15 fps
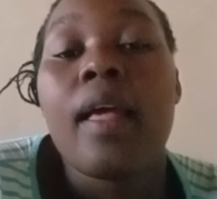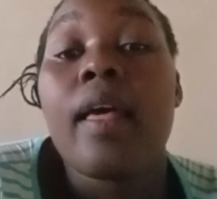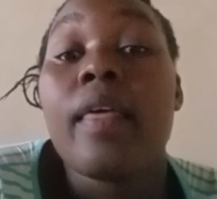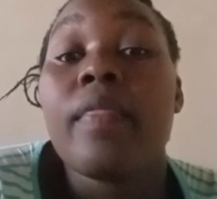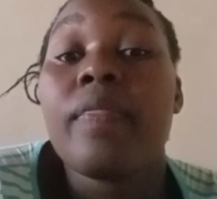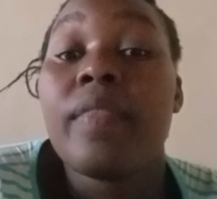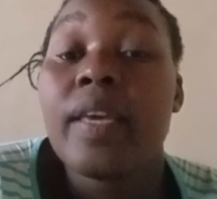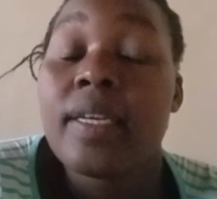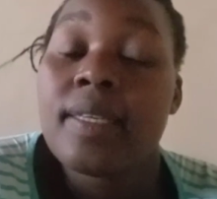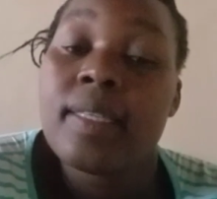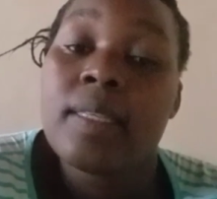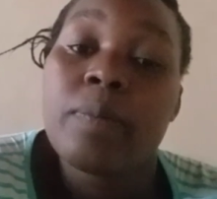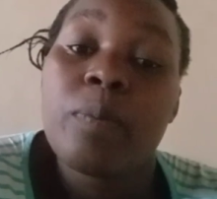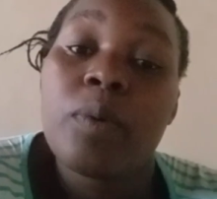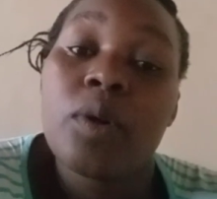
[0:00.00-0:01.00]
This
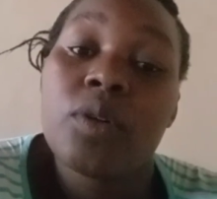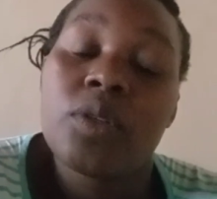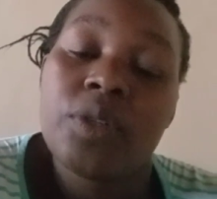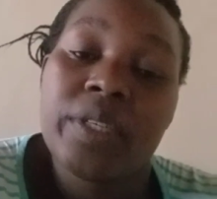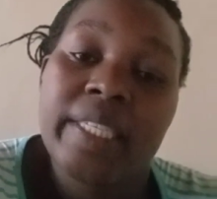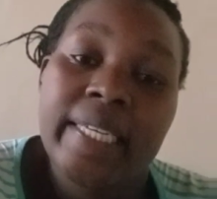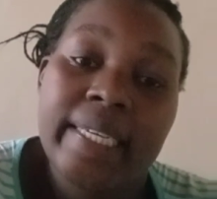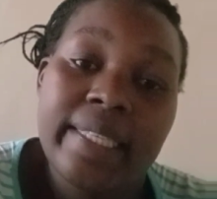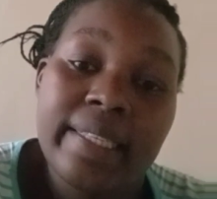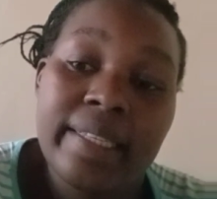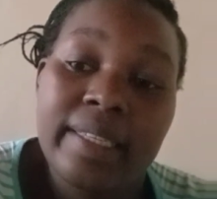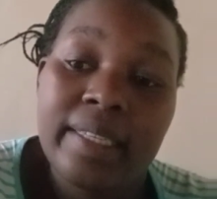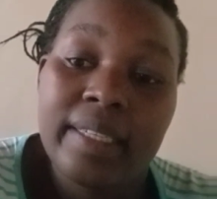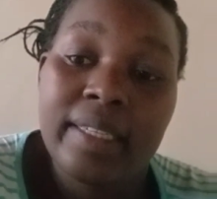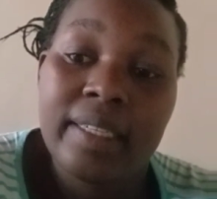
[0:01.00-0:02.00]
Proctor
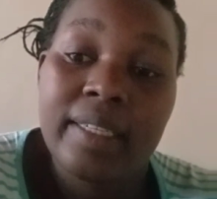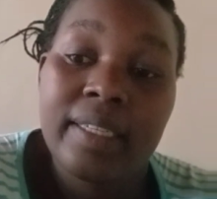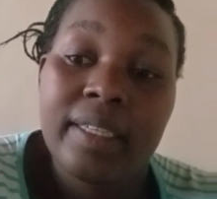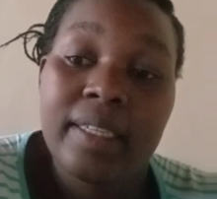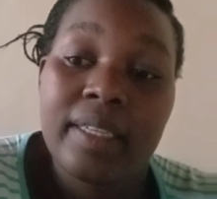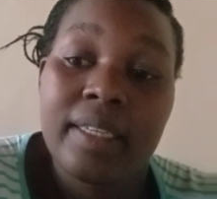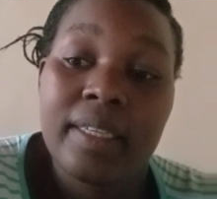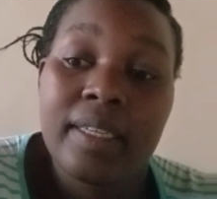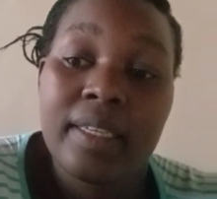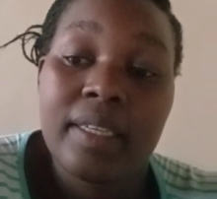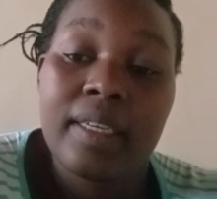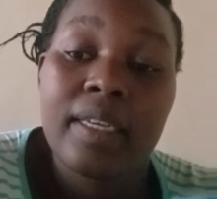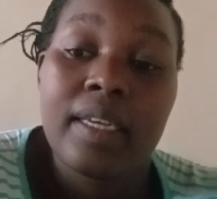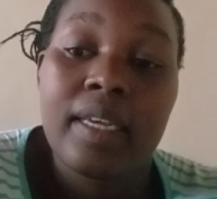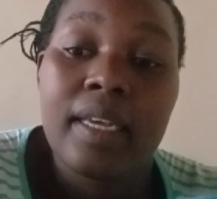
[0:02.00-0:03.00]
test
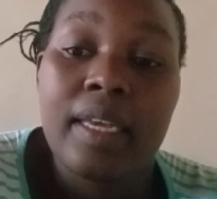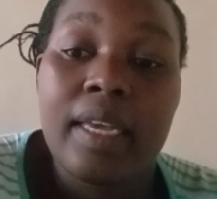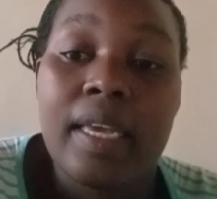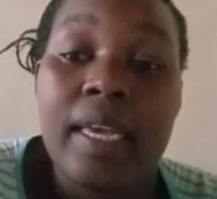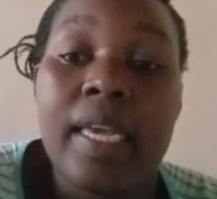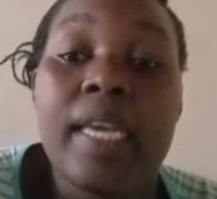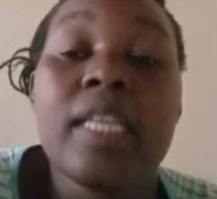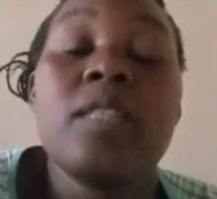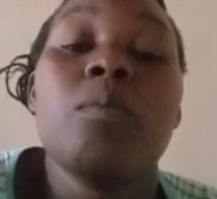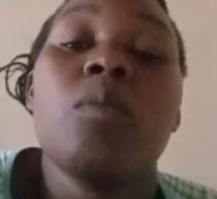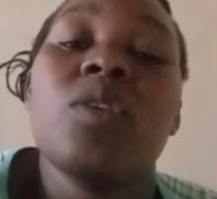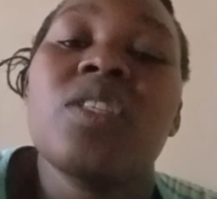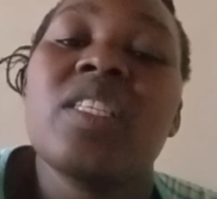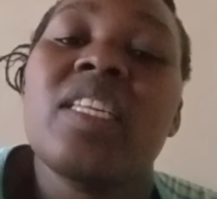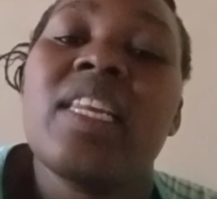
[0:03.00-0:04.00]
is
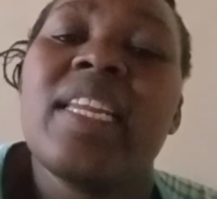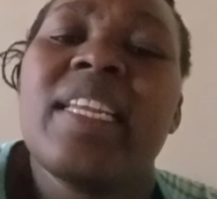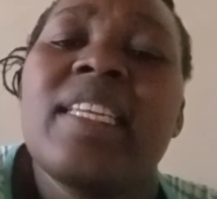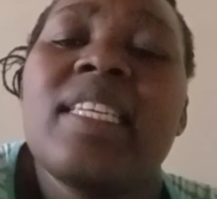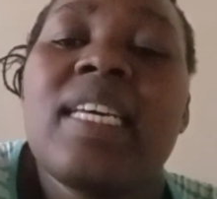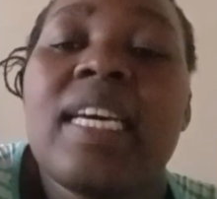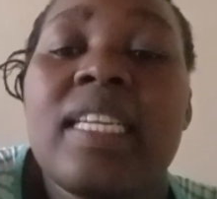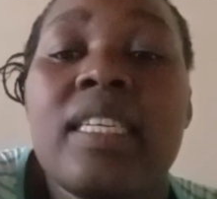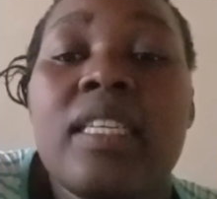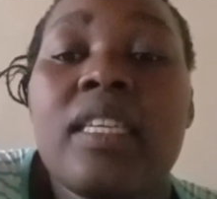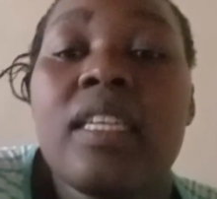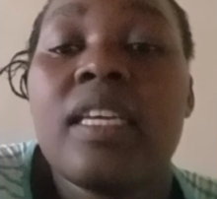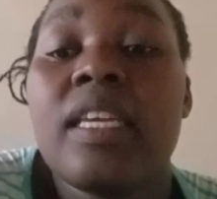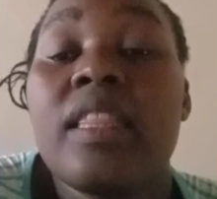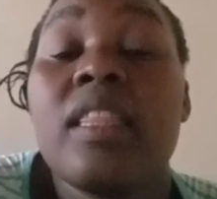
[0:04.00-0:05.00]
mostly done
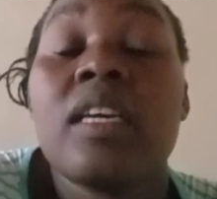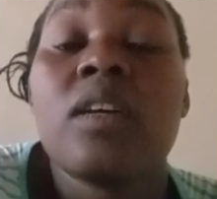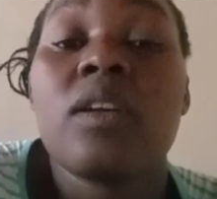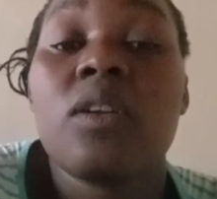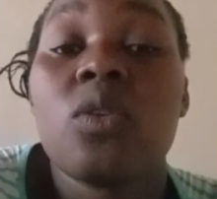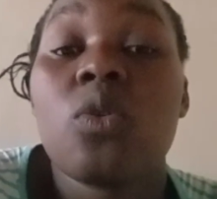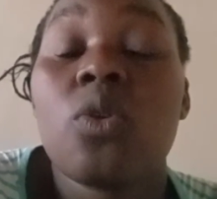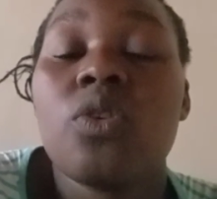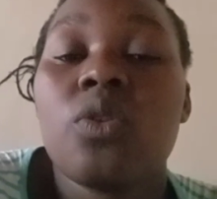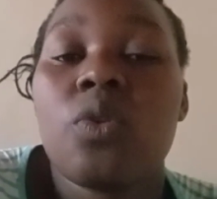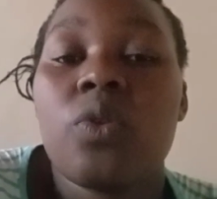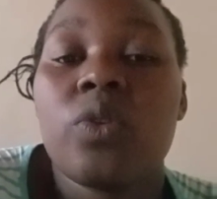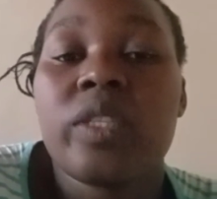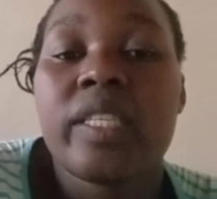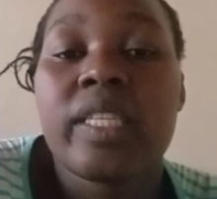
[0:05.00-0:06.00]
in the road
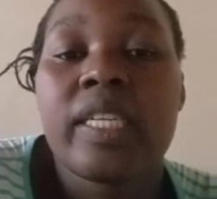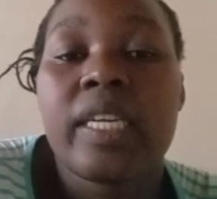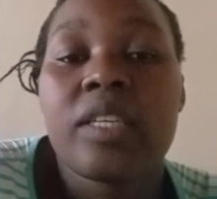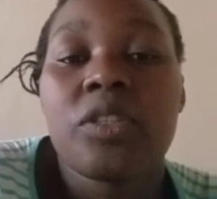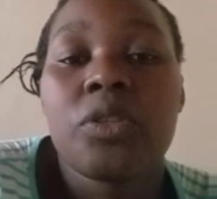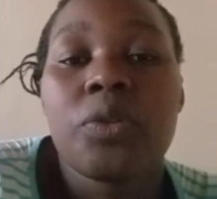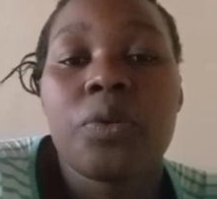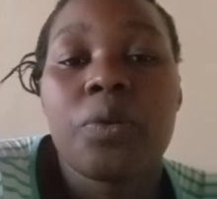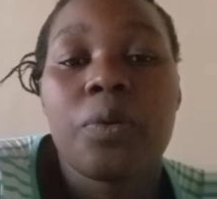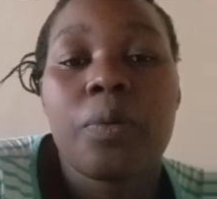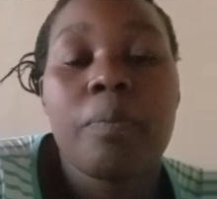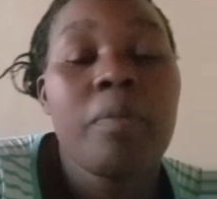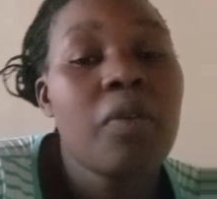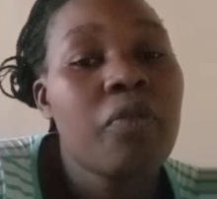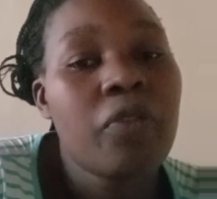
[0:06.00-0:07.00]
construction
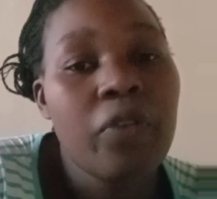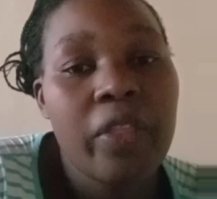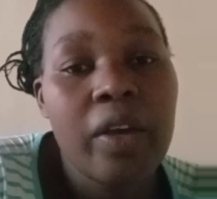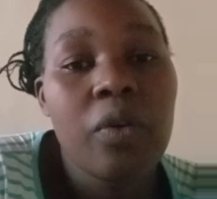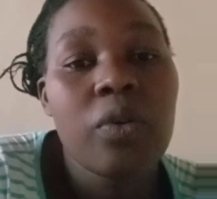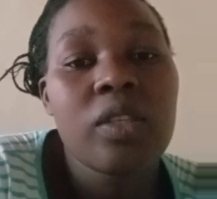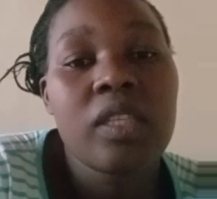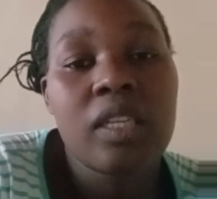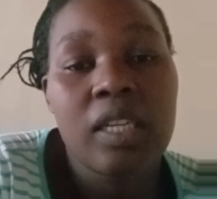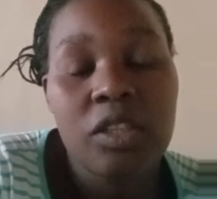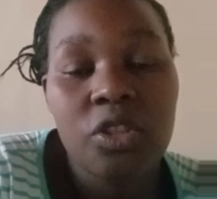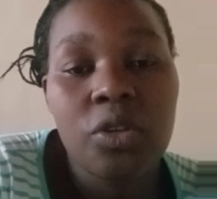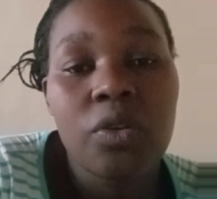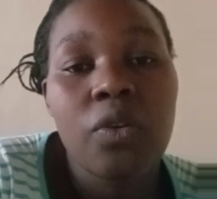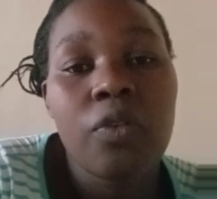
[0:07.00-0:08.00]
before the
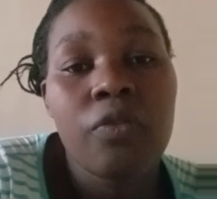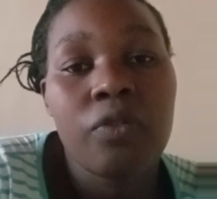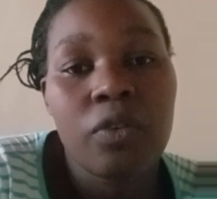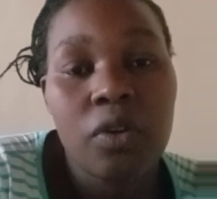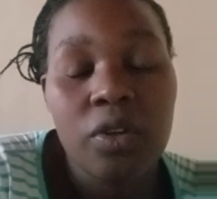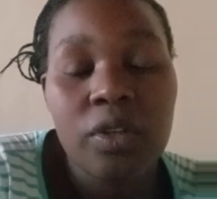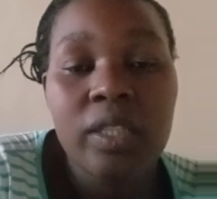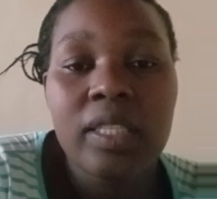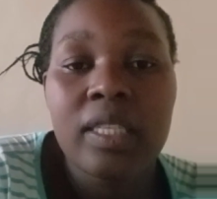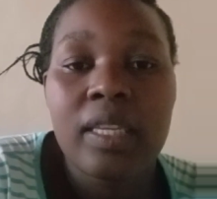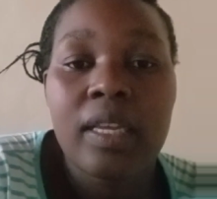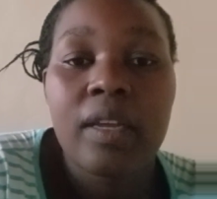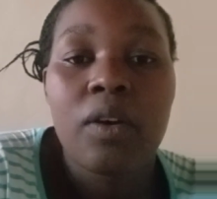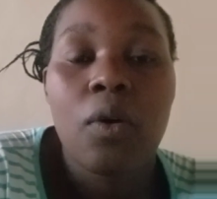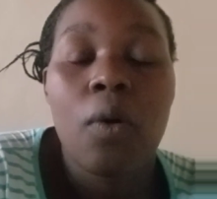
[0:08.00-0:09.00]
construction of roads
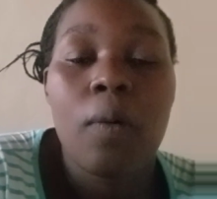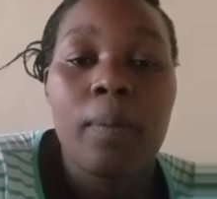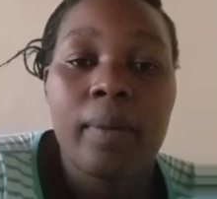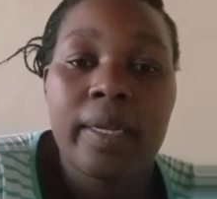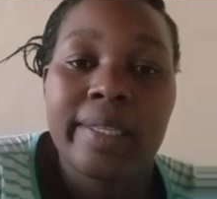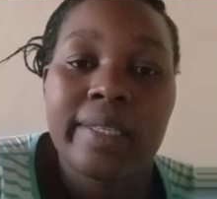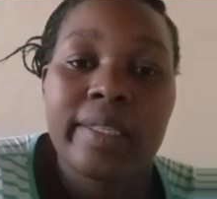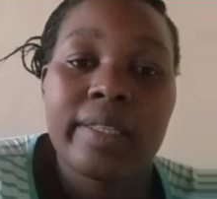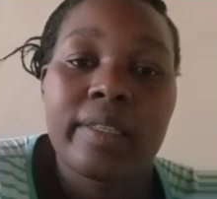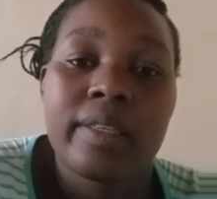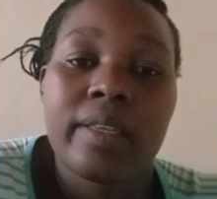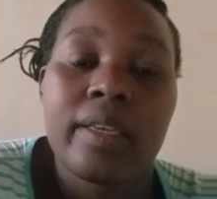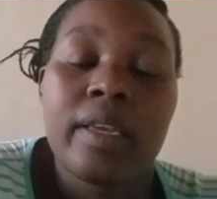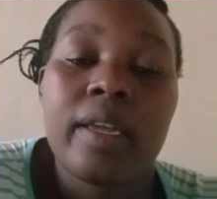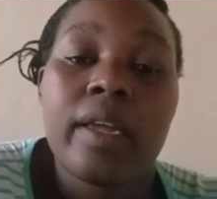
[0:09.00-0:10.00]
commence.
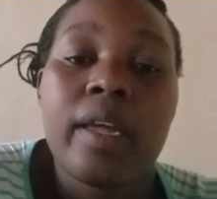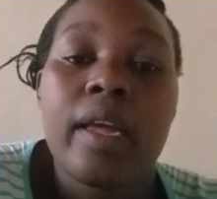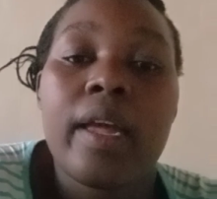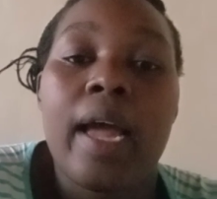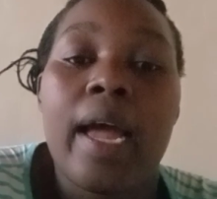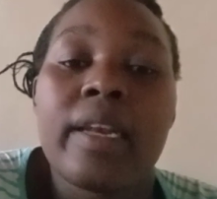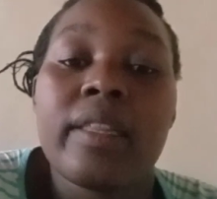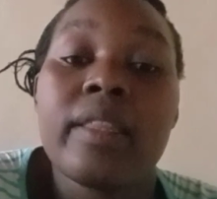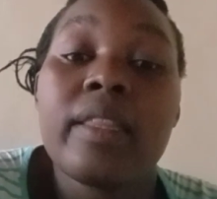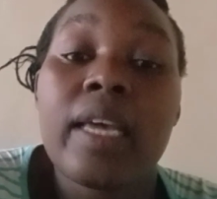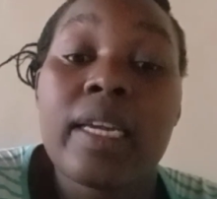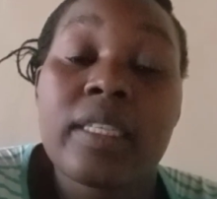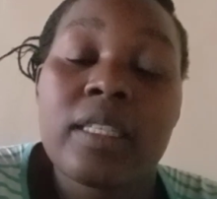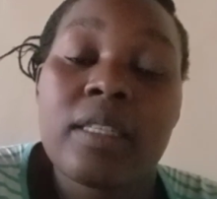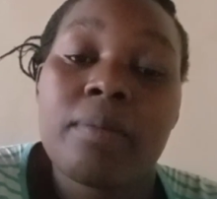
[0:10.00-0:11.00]
And
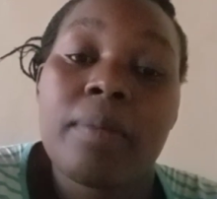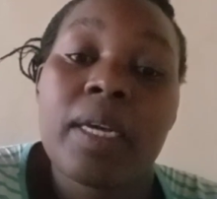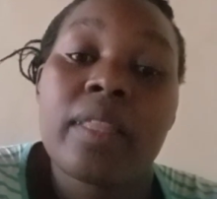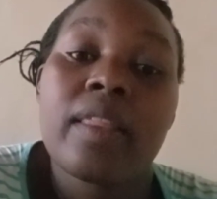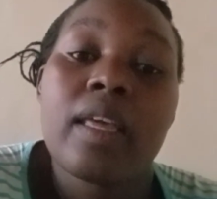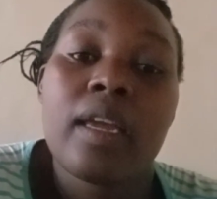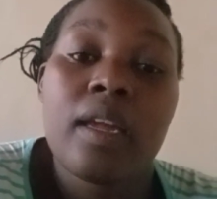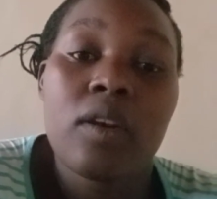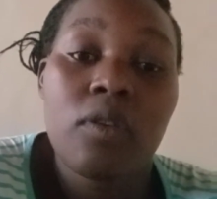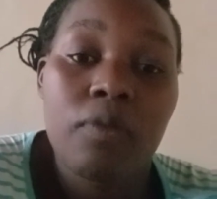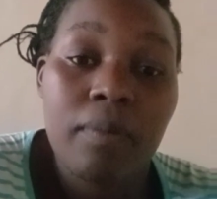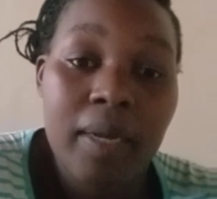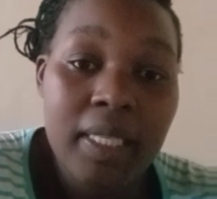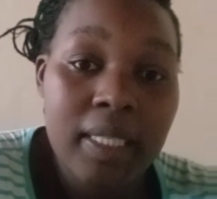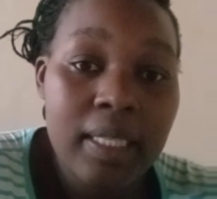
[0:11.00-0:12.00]
that marks the end of
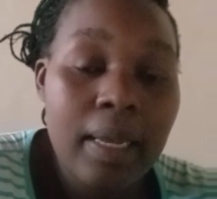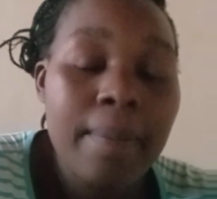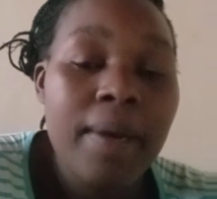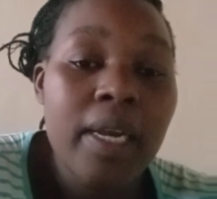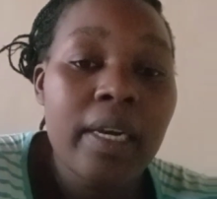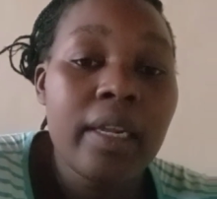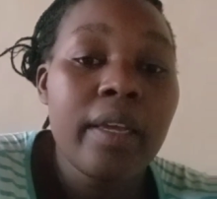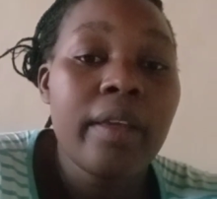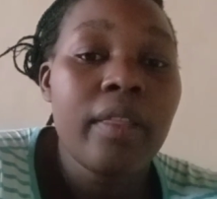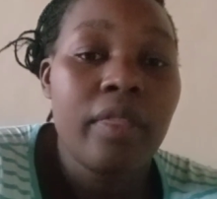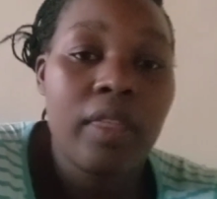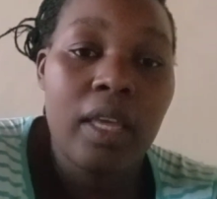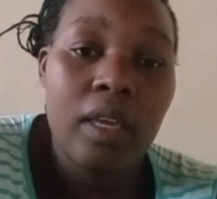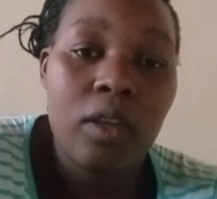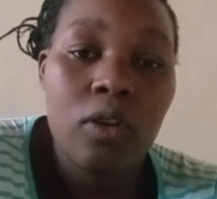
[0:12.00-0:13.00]
my summary.
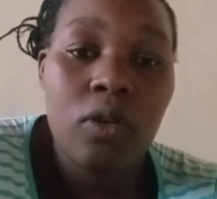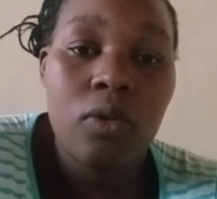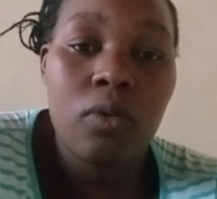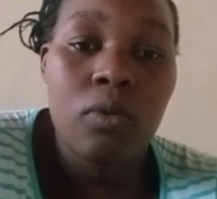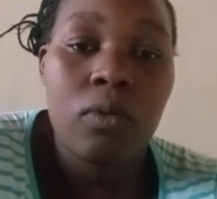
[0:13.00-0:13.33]
Thank you.